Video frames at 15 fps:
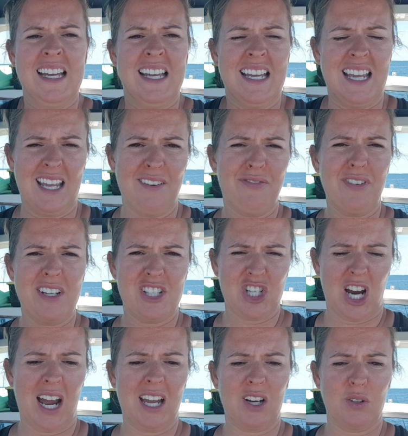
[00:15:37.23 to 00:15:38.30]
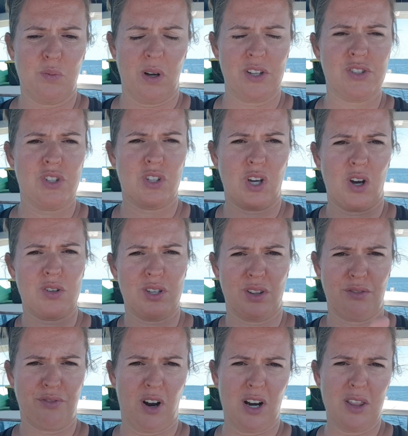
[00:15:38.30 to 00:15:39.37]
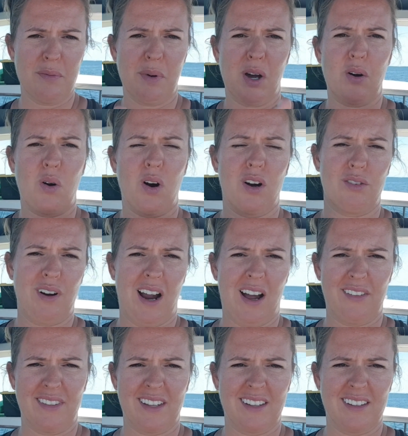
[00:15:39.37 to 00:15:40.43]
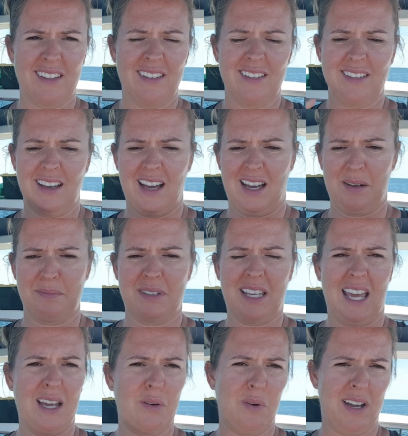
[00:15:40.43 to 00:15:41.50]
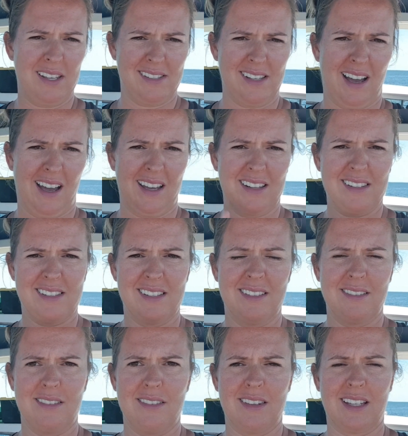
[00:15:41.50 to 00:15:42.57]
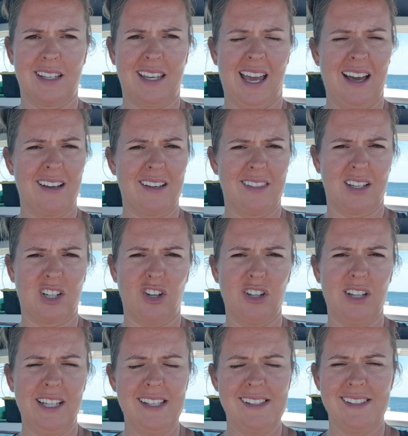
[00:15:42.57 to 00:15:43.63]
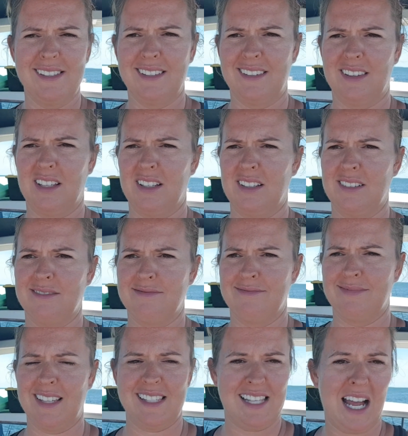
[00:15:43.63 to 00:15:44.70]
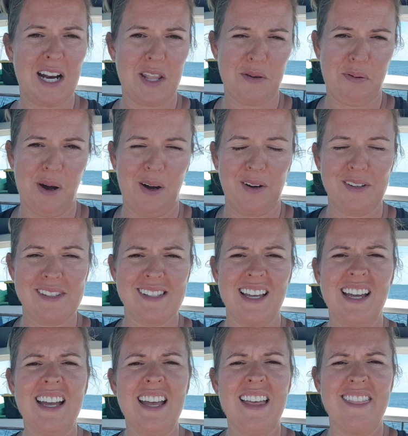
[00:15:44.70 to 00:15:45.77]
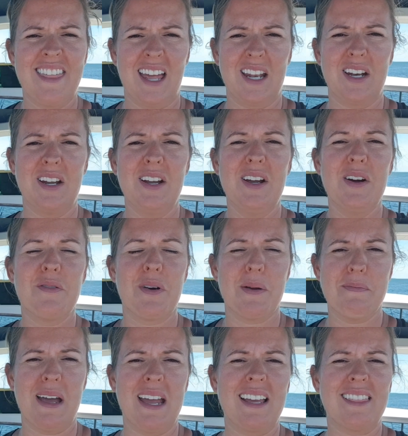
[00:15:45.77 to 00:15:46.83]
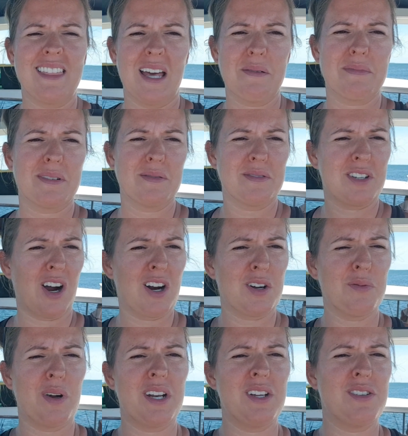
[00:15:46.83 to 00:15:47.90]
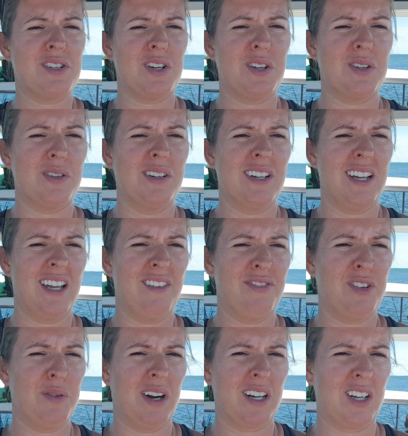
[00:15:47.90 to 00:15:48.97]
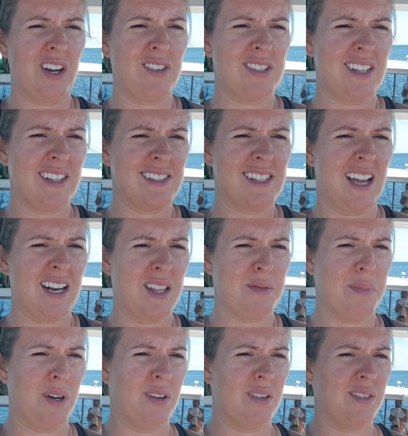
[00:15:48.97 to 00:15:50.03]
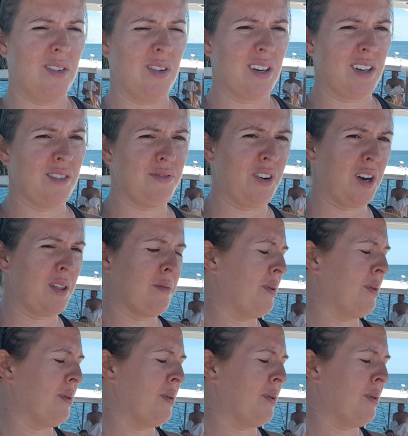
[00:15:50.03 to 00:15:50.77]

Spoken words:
If a child wants to go to the front of the boat or around the gangway sides, the gullies, the side of the boats, then we make them, Carter, what do you do if you want to go to the side of the boat or the front of the